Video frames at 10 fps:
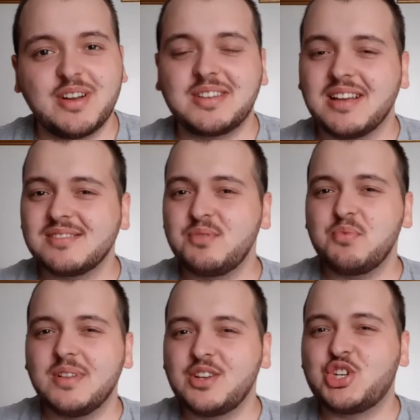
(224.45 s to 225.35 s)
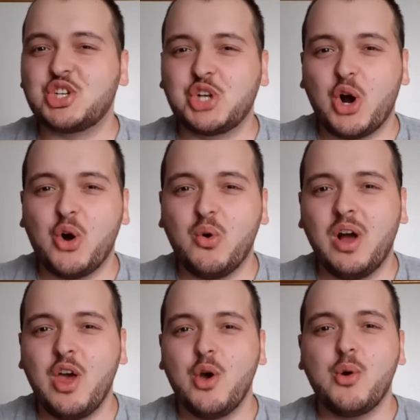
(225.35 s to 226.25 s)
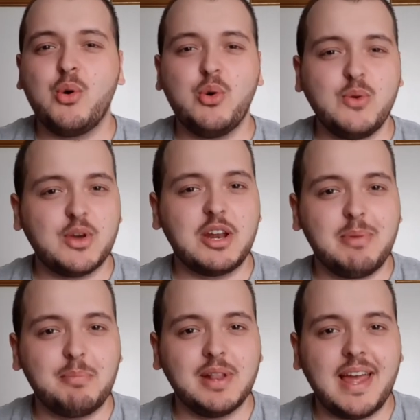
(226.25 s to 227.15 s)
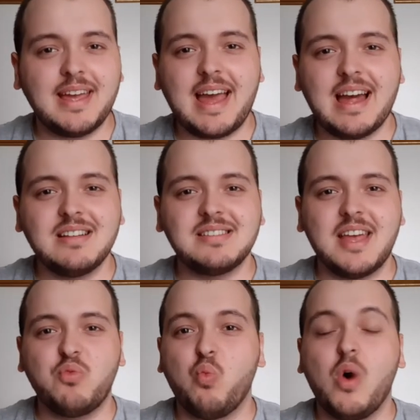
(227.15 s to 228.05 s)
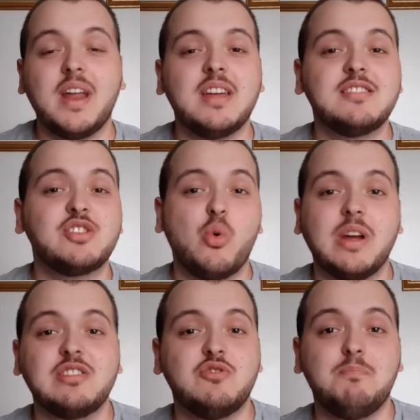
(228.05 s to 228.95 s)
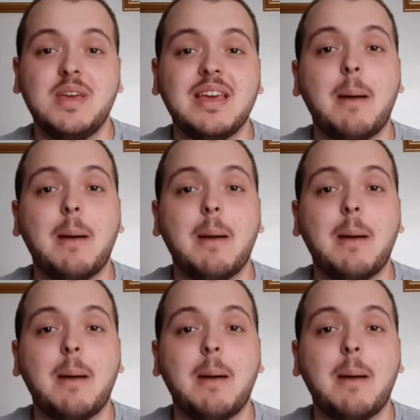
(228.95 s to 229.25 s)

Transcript: it doesn't really show who you're going to be playing as and what it's going to be.